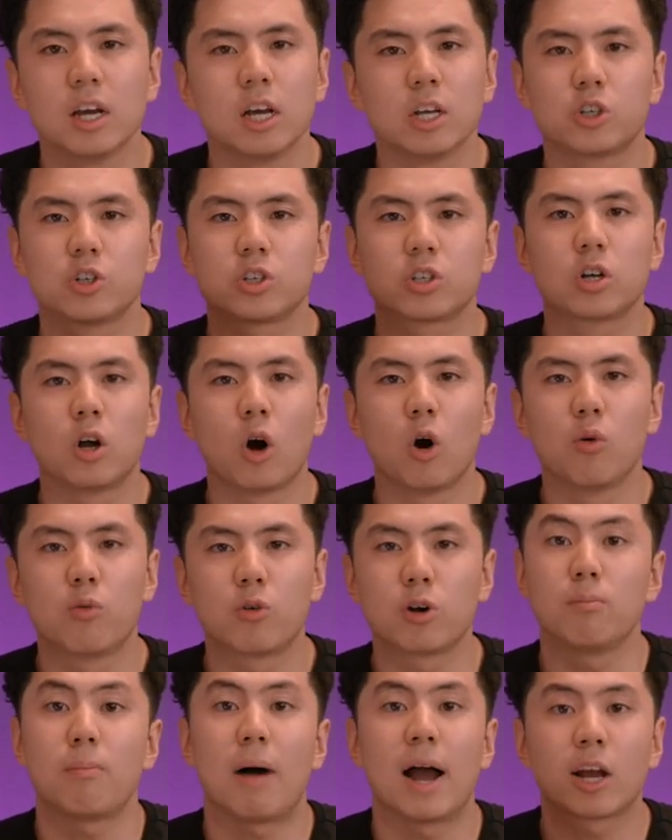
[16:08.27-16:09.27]
Just go for
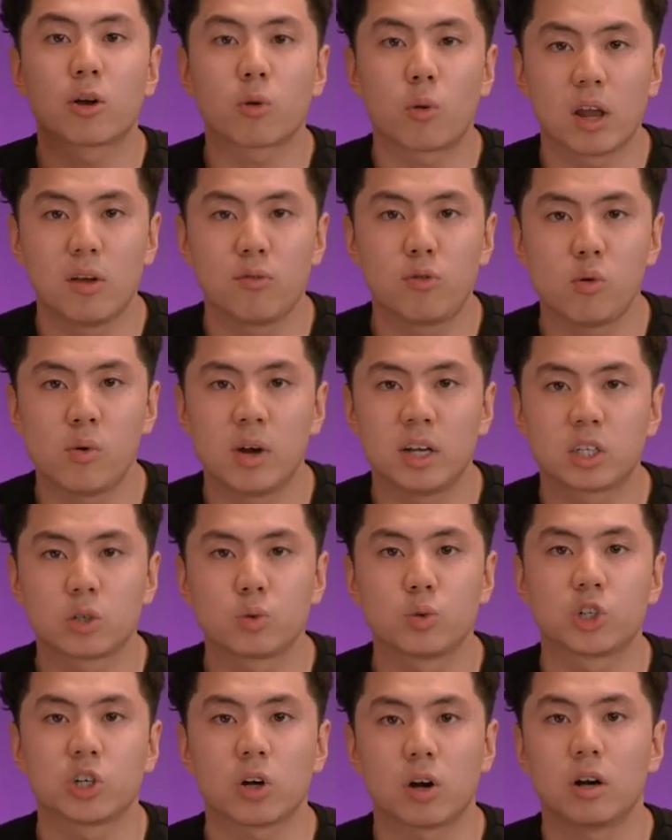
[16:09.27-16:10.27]
the micro influencers,
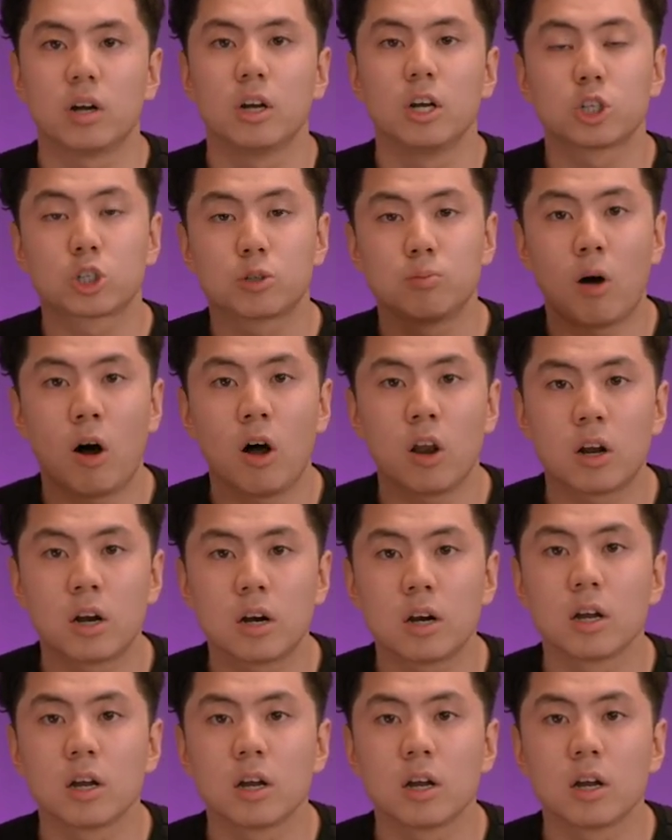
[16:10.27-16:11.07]
which are smaller.